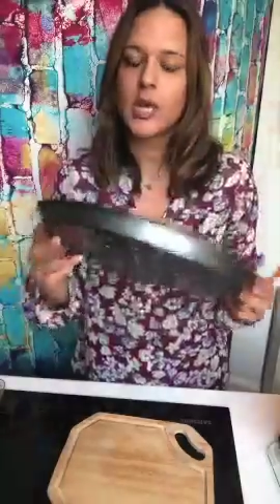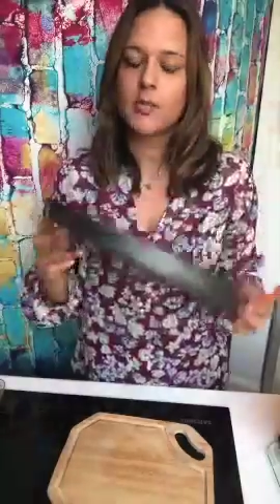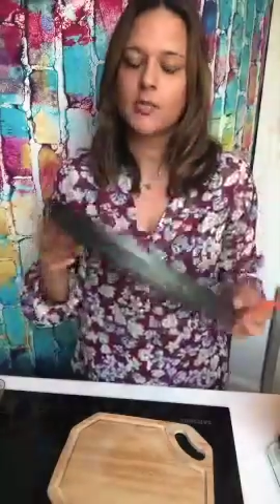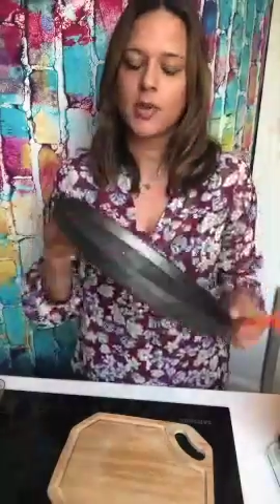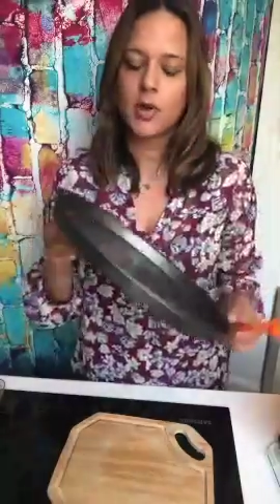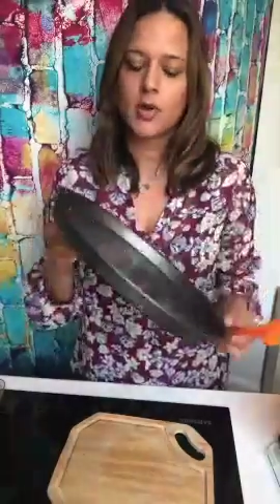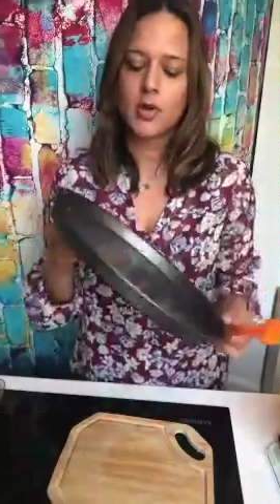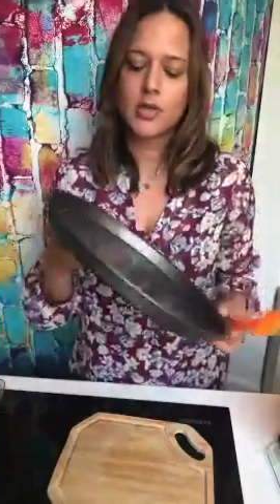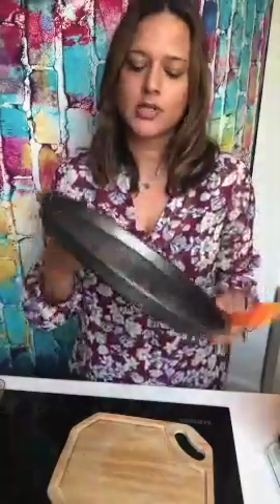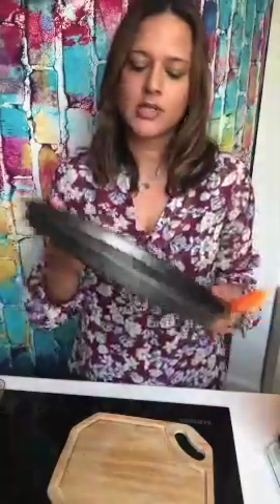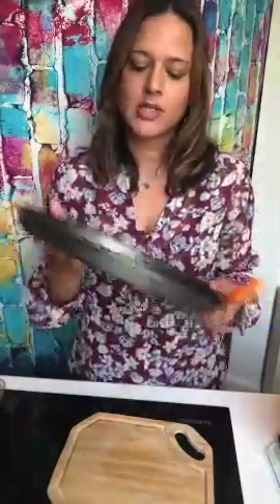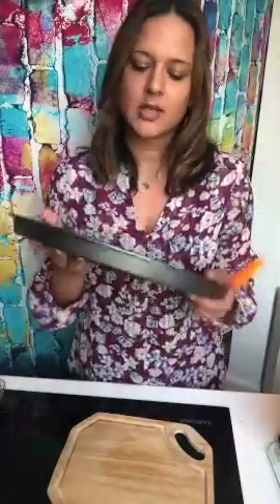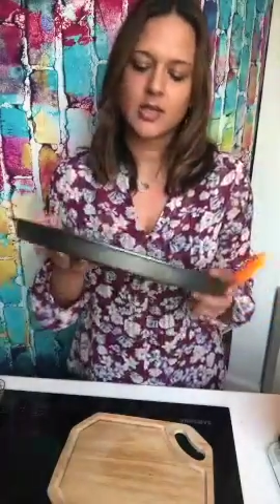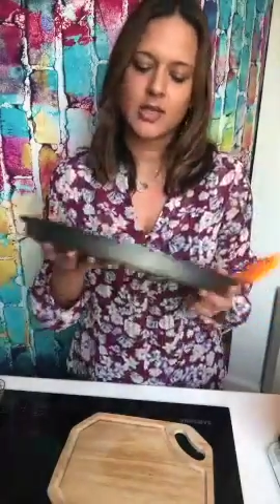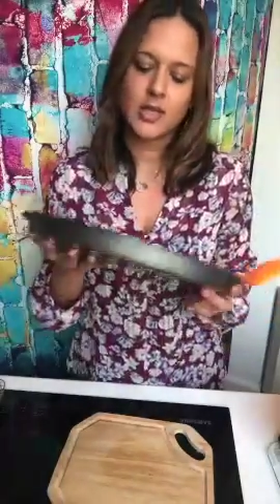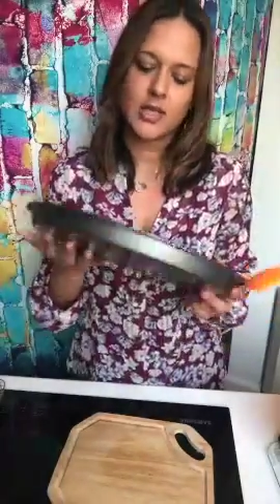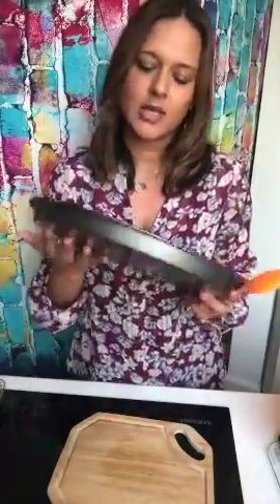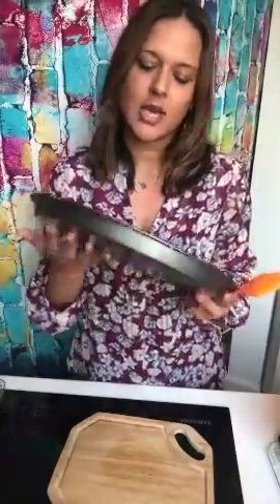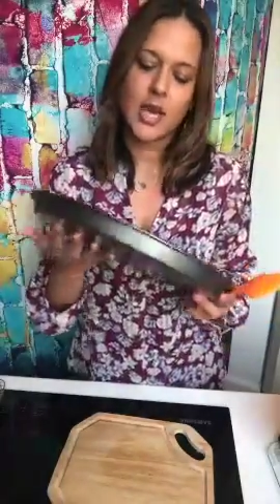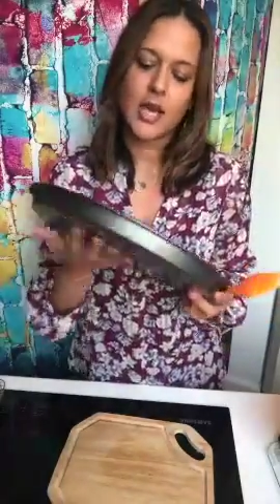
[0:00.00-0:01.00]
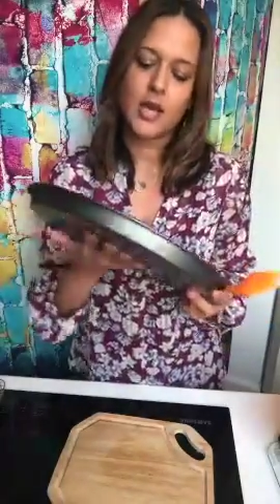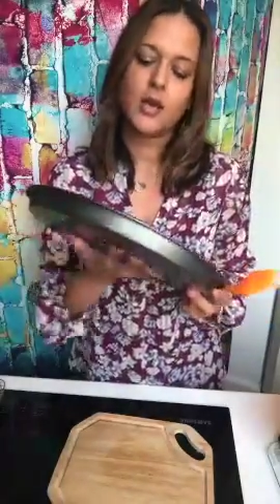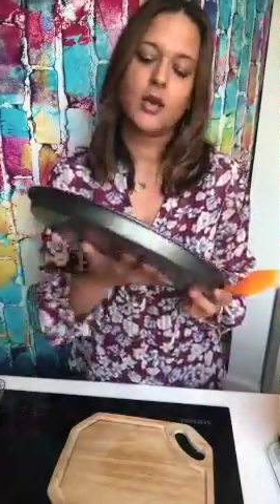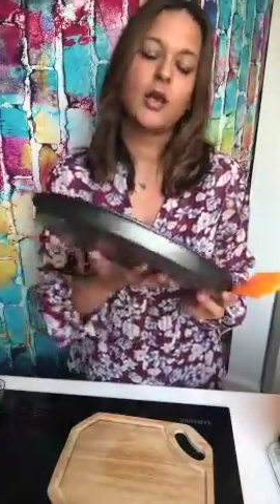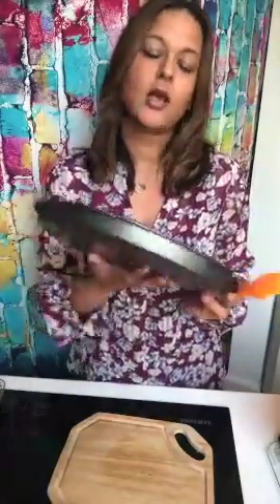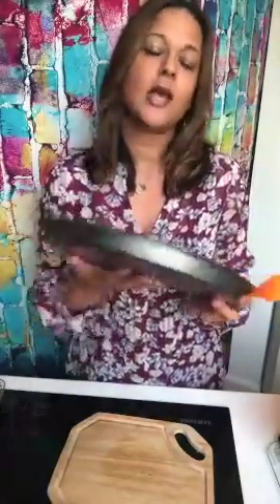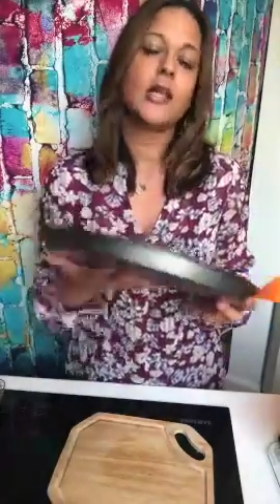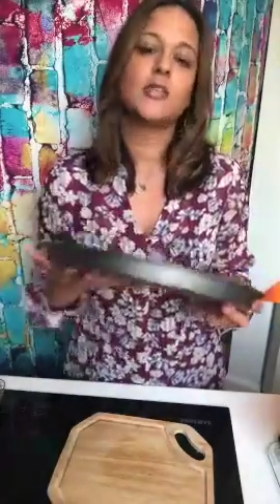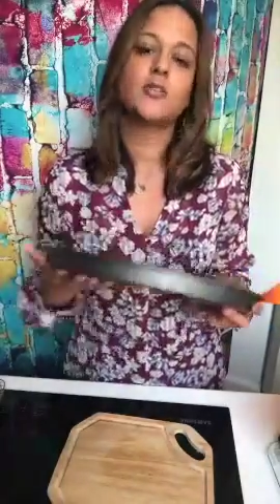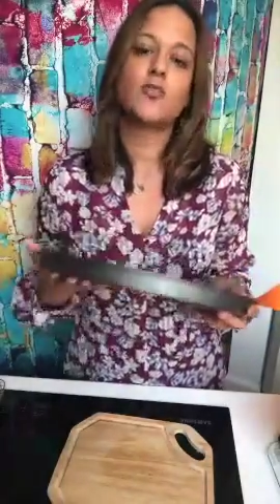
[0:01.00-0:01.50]
because the air
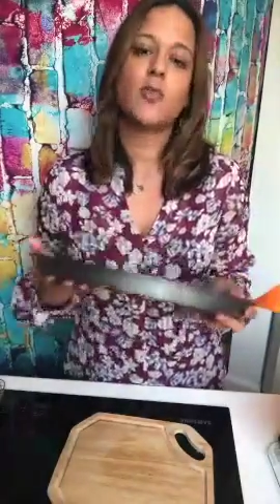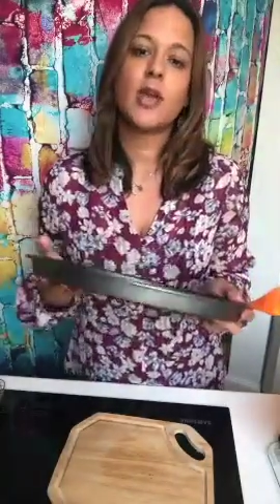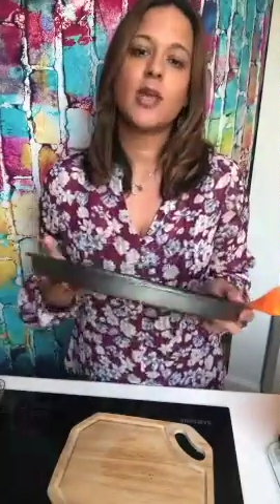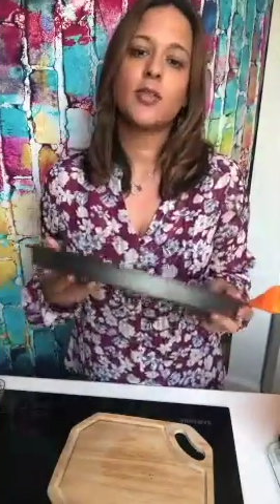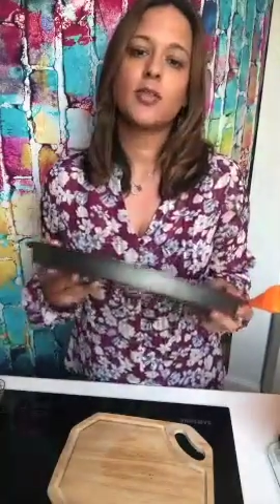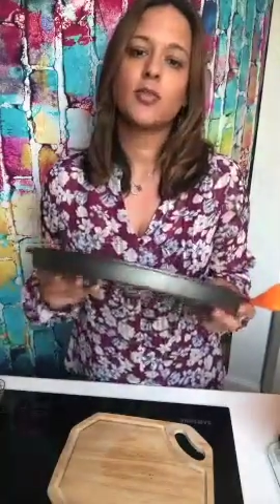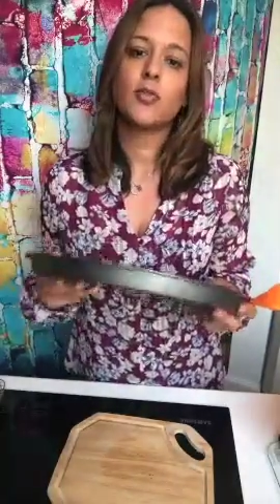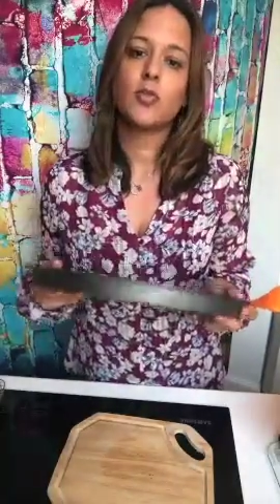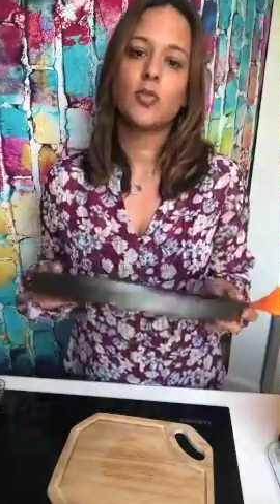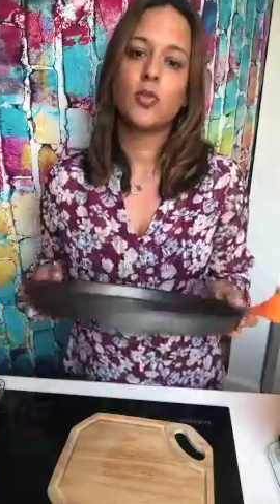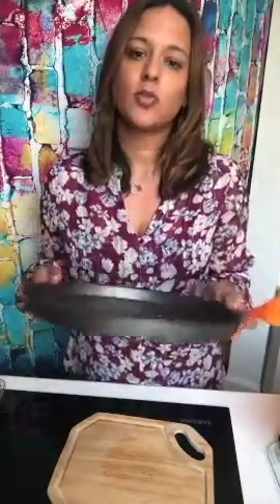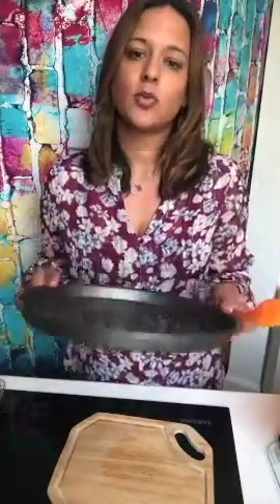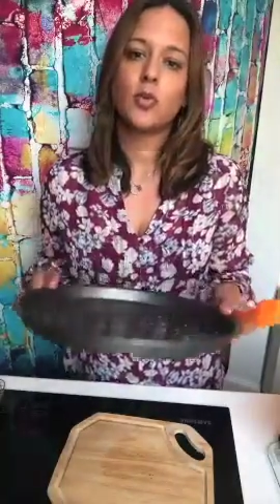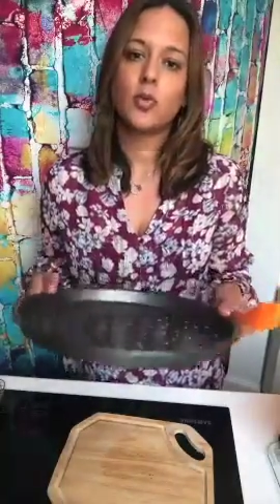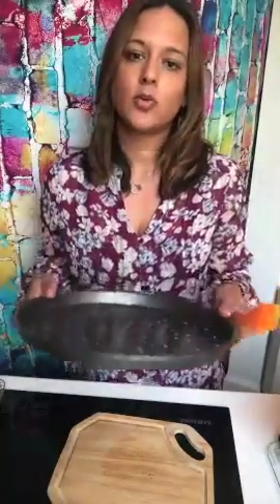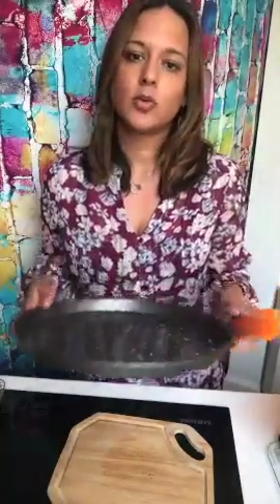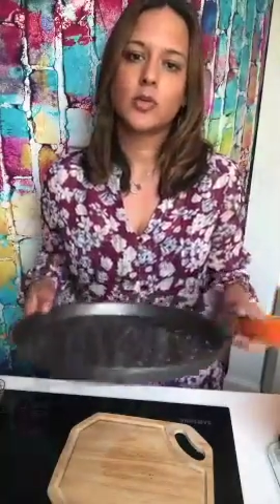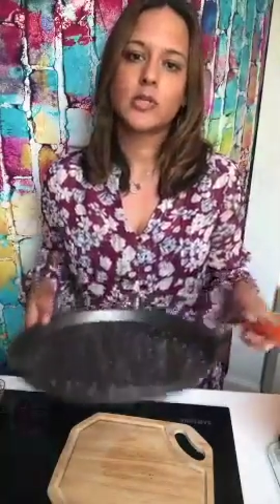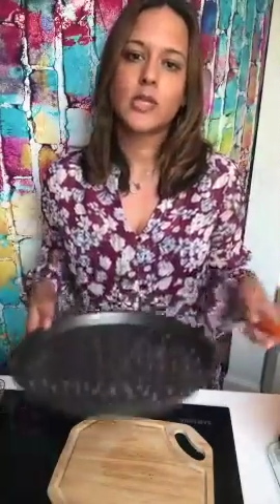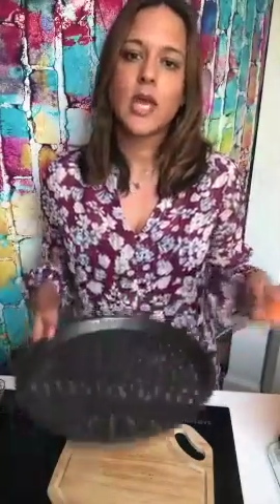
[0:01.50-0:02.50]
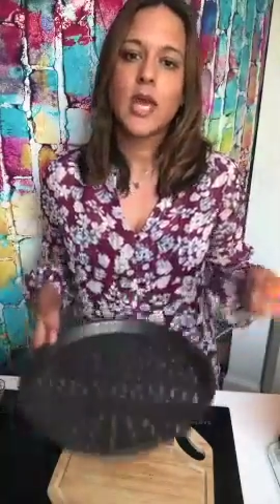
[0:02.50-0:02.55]
gets right through the holes